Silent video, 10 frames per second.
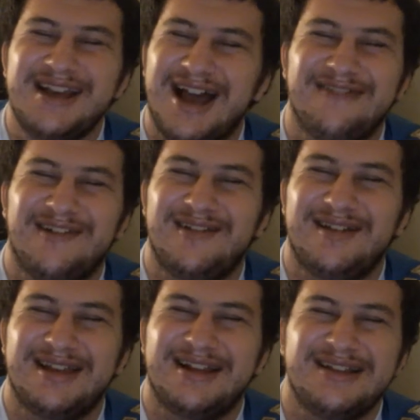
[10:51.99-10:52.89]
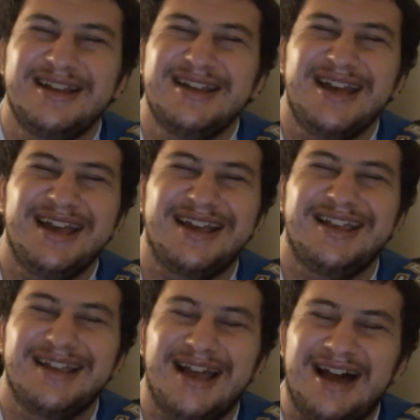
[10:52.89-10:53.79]
I really did it.
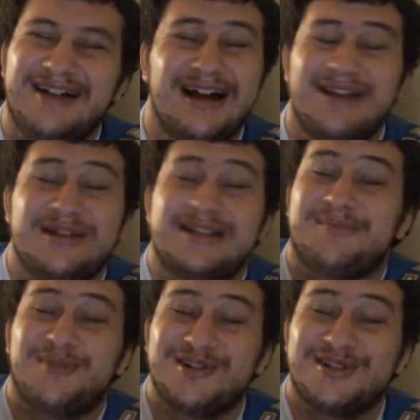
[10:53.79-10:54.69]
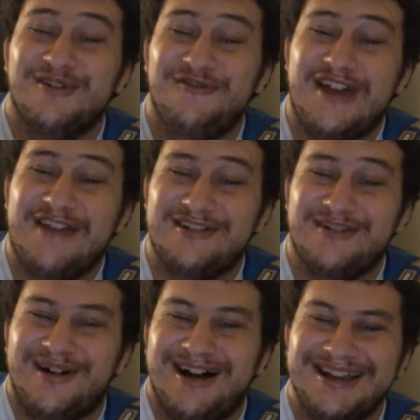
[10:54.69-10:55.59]
It's a personal favorite
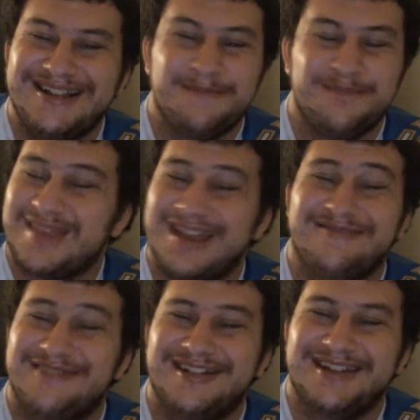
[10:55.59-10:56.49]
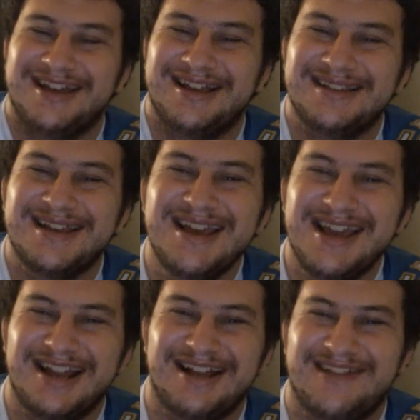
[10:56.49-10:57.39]
of mine. It really is.
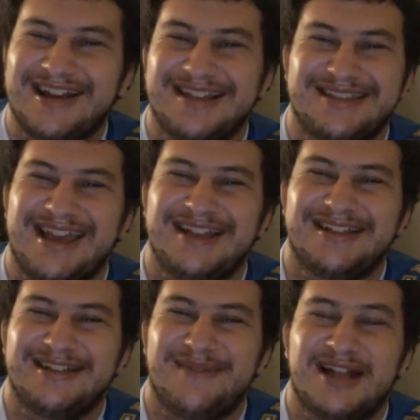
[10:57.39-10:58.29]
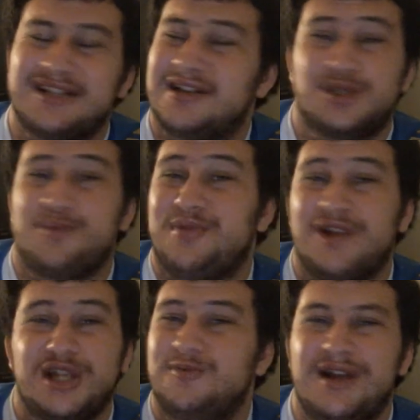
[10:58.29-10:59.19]
And I like at the end of the match because Triple
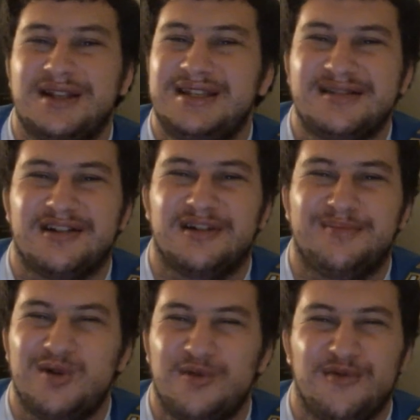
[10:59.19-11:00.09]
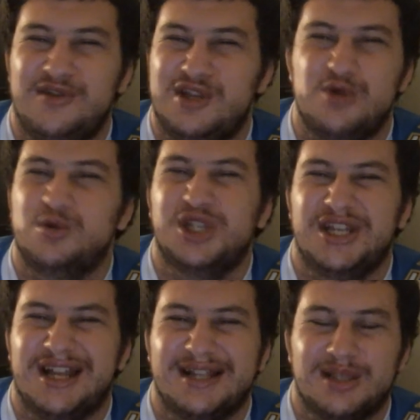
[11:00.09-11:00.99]
H wins. He's not going to put over
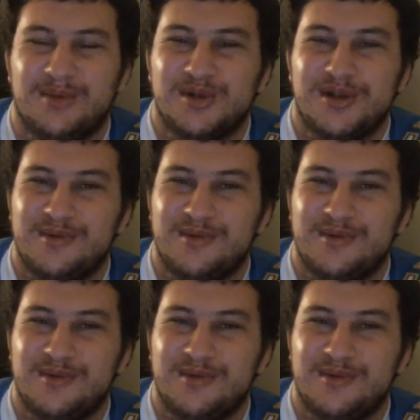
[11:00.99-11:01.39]
Eugene at SummerSlam.